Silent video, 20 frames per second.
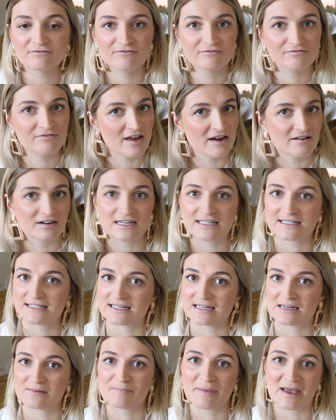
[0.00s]
very
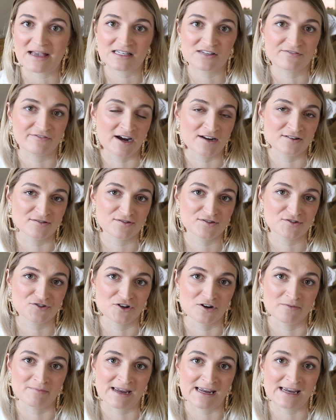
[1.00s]
dear best friends
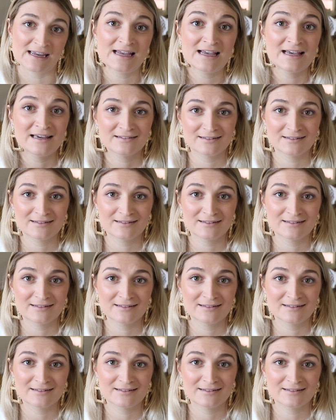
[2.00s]
to me